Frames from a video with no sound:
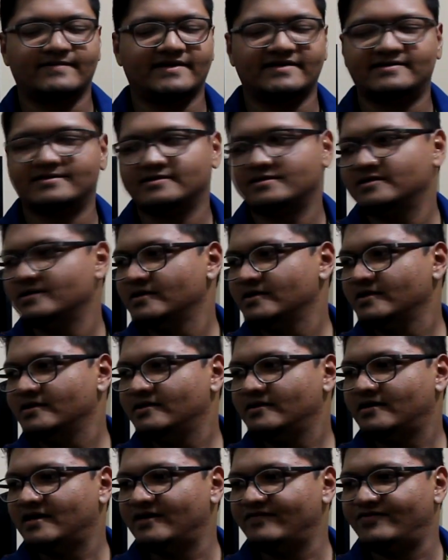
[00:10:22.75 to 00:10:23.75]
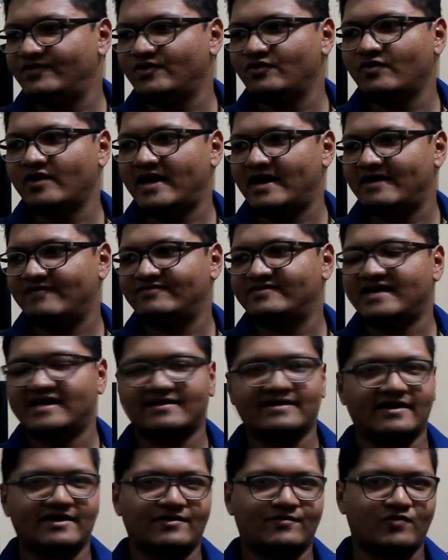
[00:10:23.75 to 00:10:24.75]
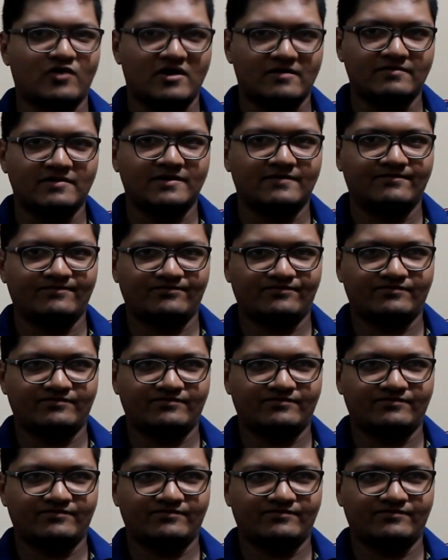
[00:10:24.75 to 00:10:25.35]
But if you have that kind of problem,